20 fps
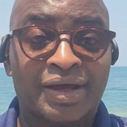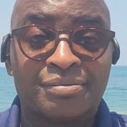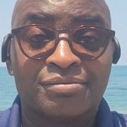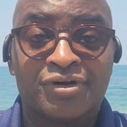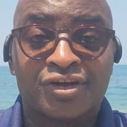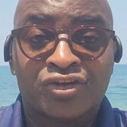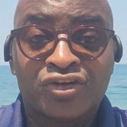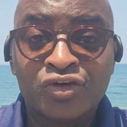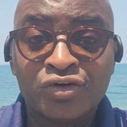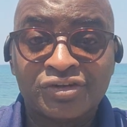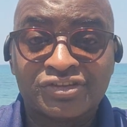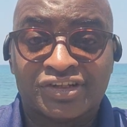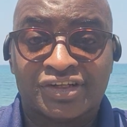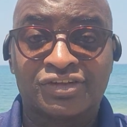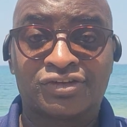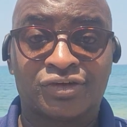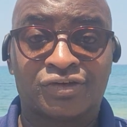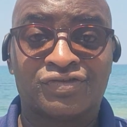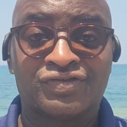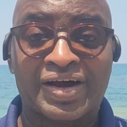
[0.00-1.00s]
I'm huge
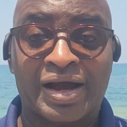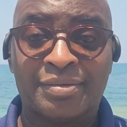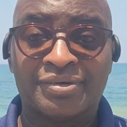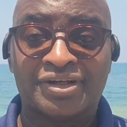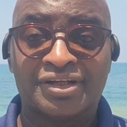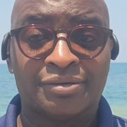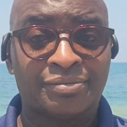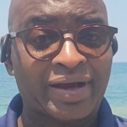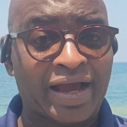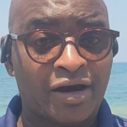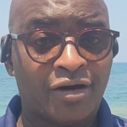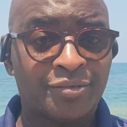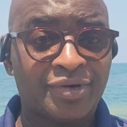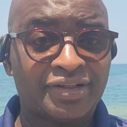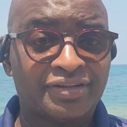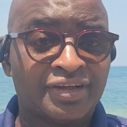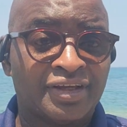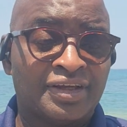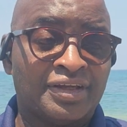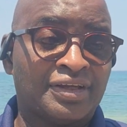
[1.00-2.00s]
into family
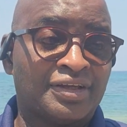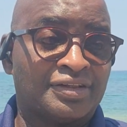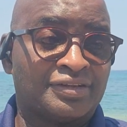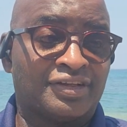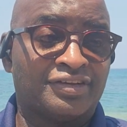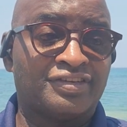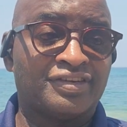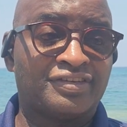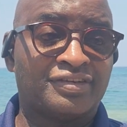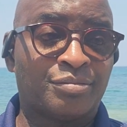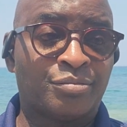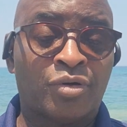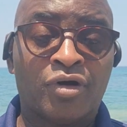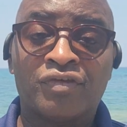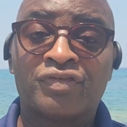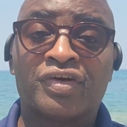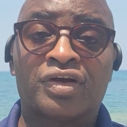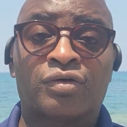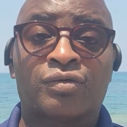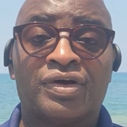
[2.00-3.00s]
empowerment. This is the
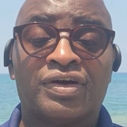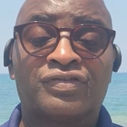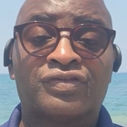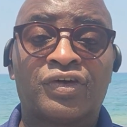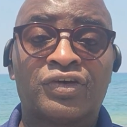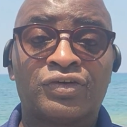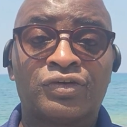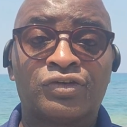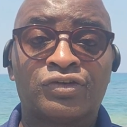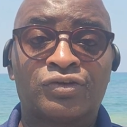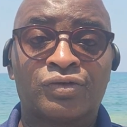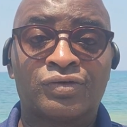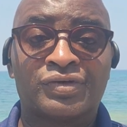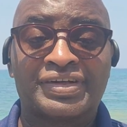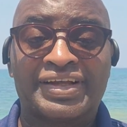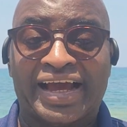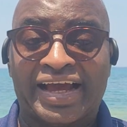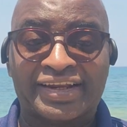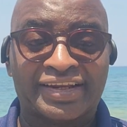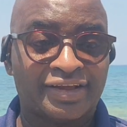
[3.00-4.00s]
perfect way for you to
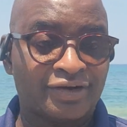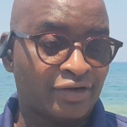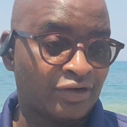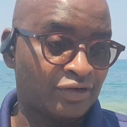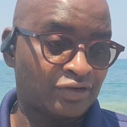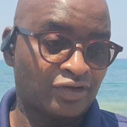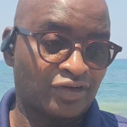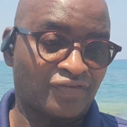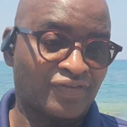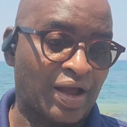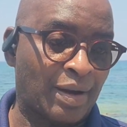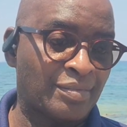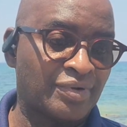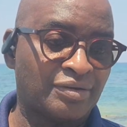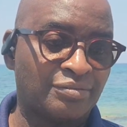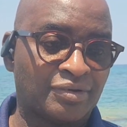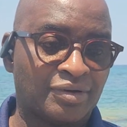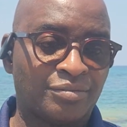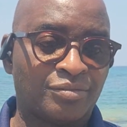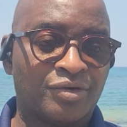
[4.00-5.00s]
gather all your
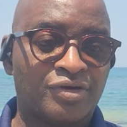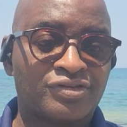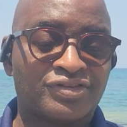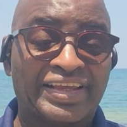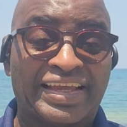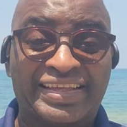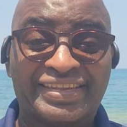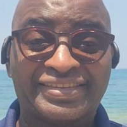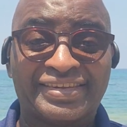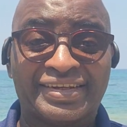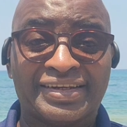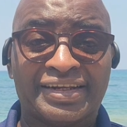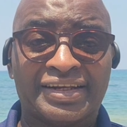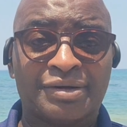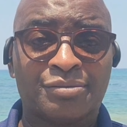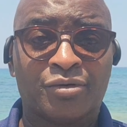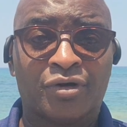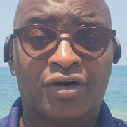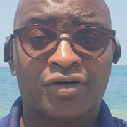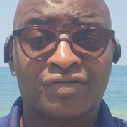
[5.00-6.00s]
family members 18 and
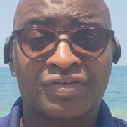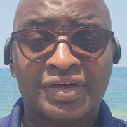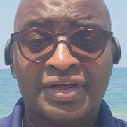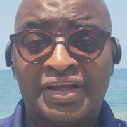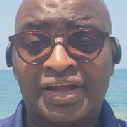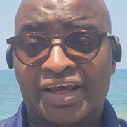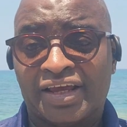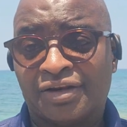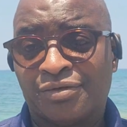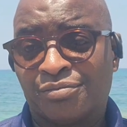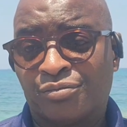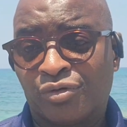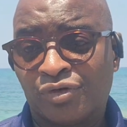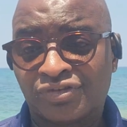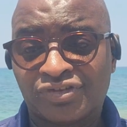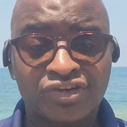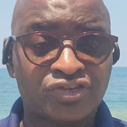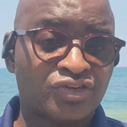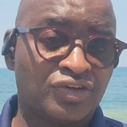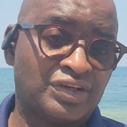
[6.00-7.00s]
above, and
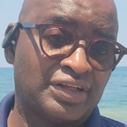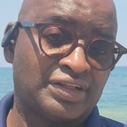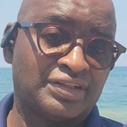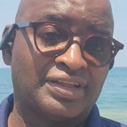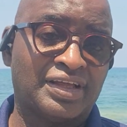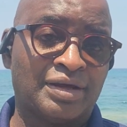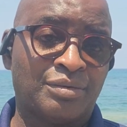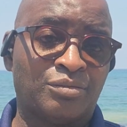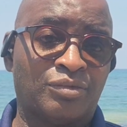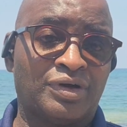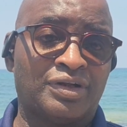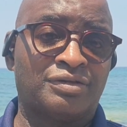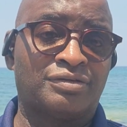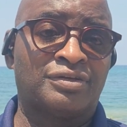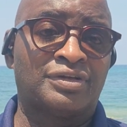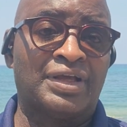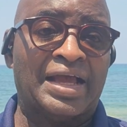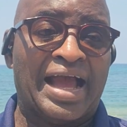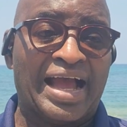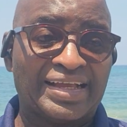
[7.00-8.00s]
positioning them with
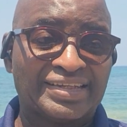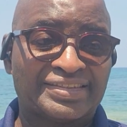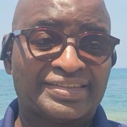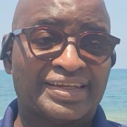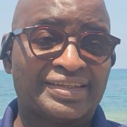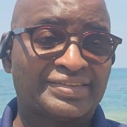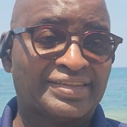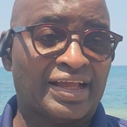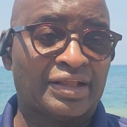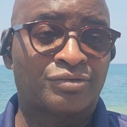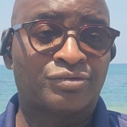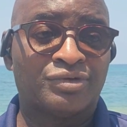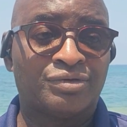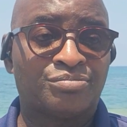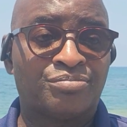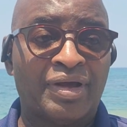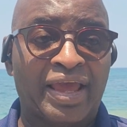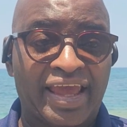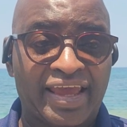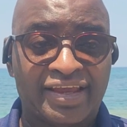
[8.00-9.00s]
assets that
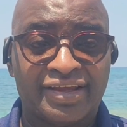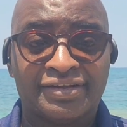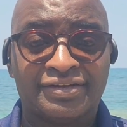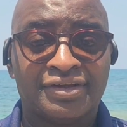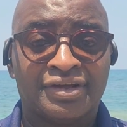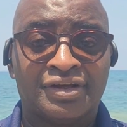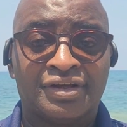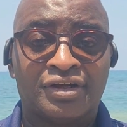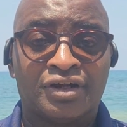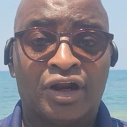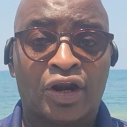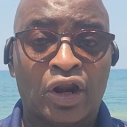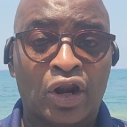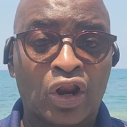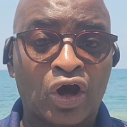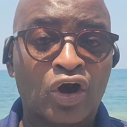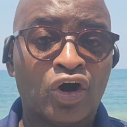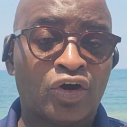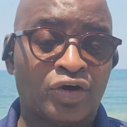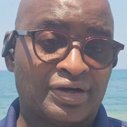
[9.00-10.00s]
would pay
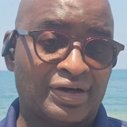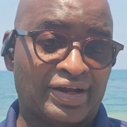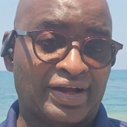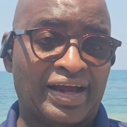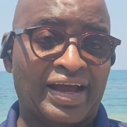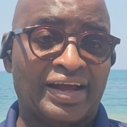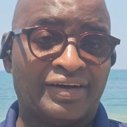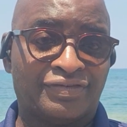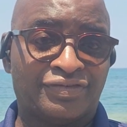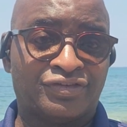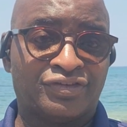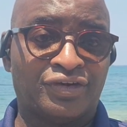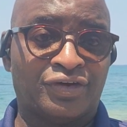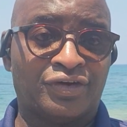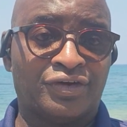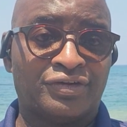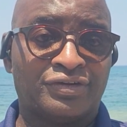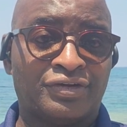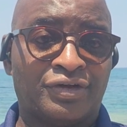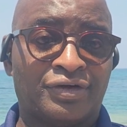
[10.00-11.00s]
long
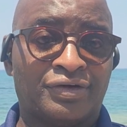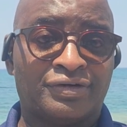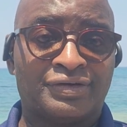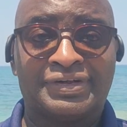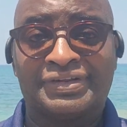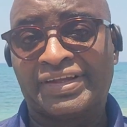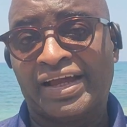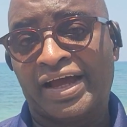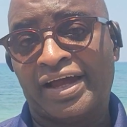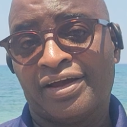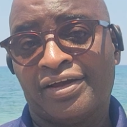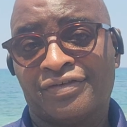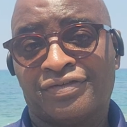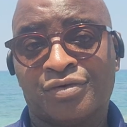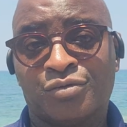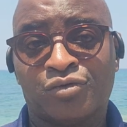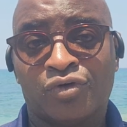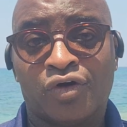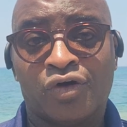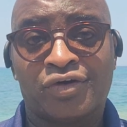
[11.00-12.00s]
after they retire
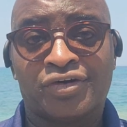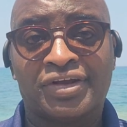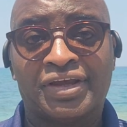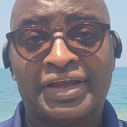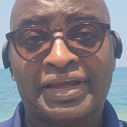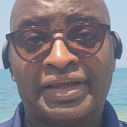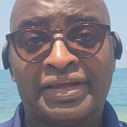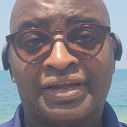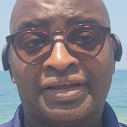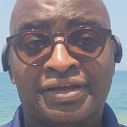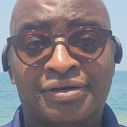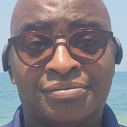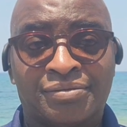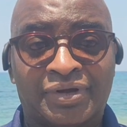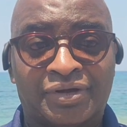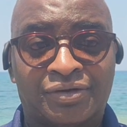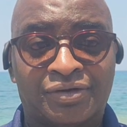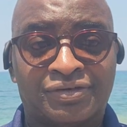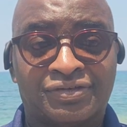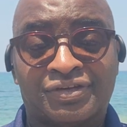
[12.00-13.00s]
from working,
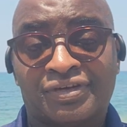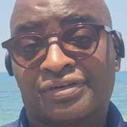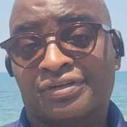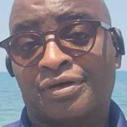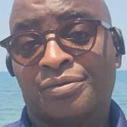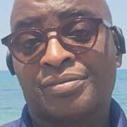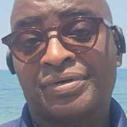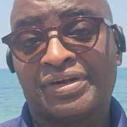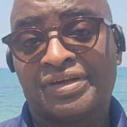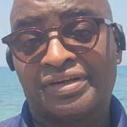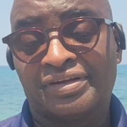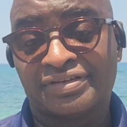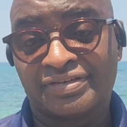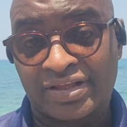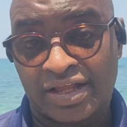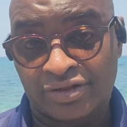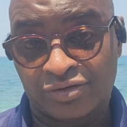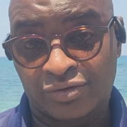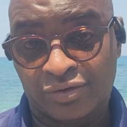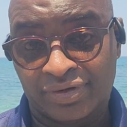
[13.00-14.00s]
because this company is
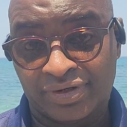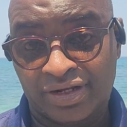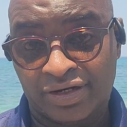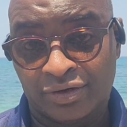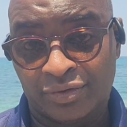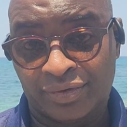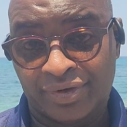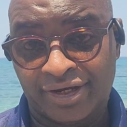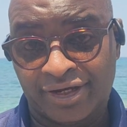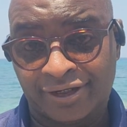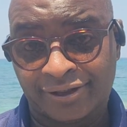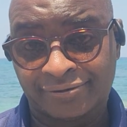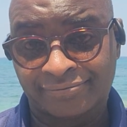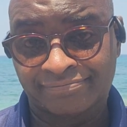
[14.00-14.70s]
not going anywhere.